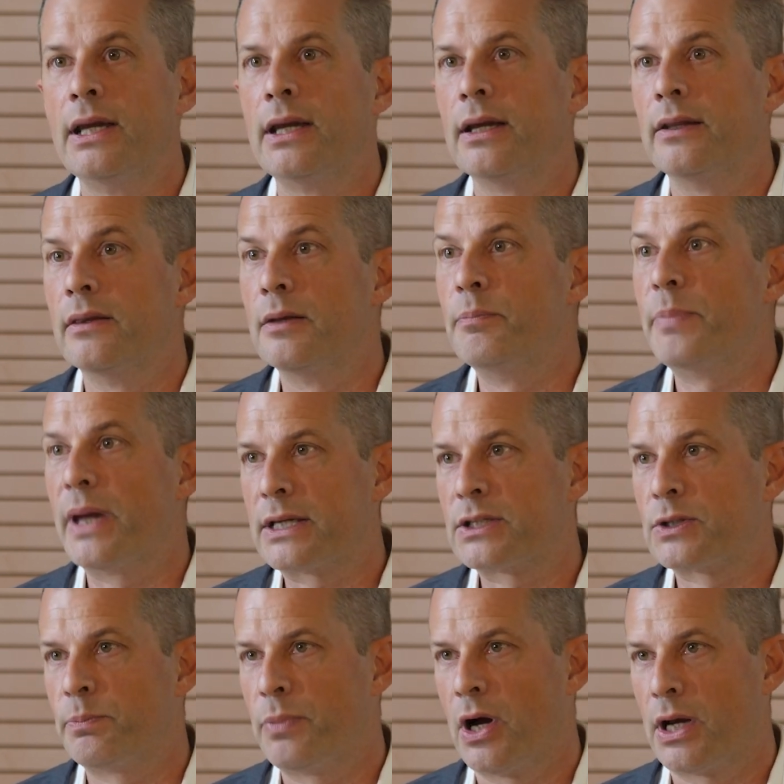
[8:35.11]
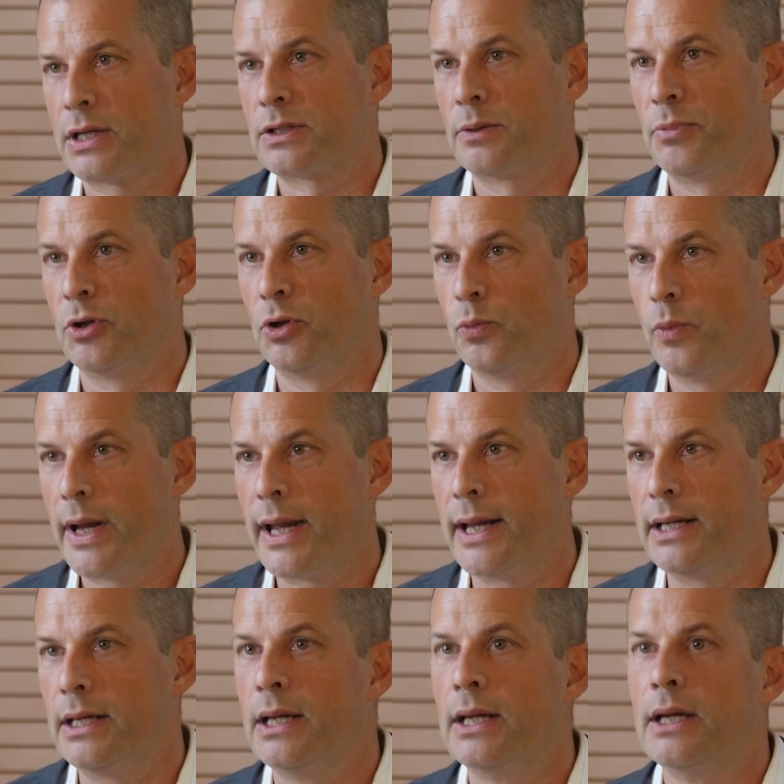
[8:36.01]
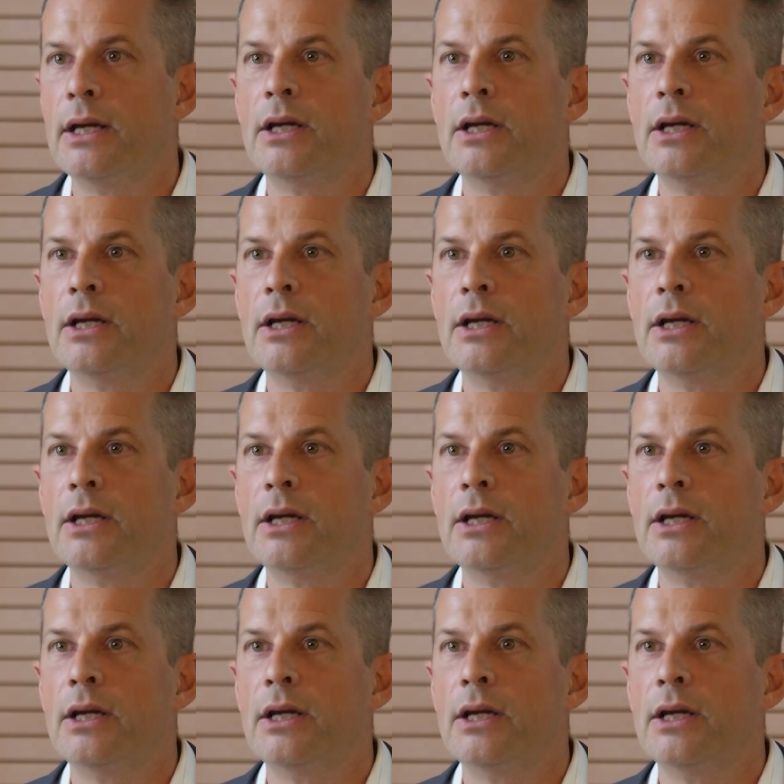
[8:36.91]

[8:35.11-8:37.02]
in the best possible way.